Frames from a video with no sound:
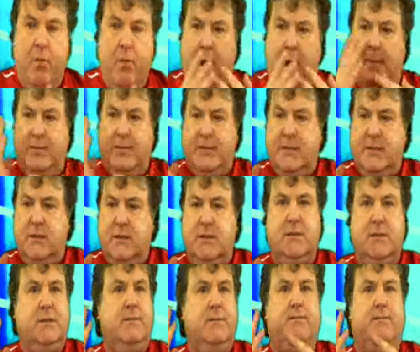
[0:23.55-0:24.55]

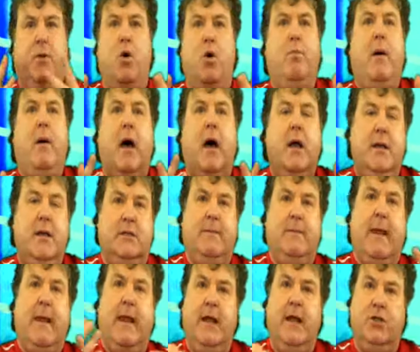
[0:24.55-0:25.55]
Perhaps your partner's
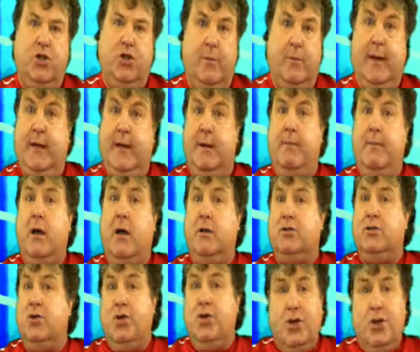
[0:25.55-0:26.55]
making too many
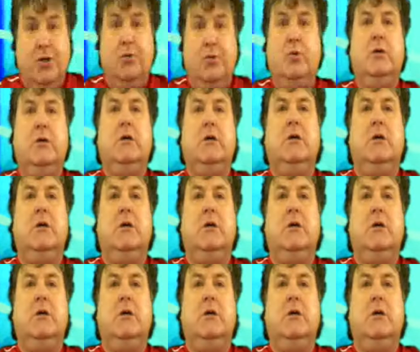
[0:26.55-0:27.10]
demands on you,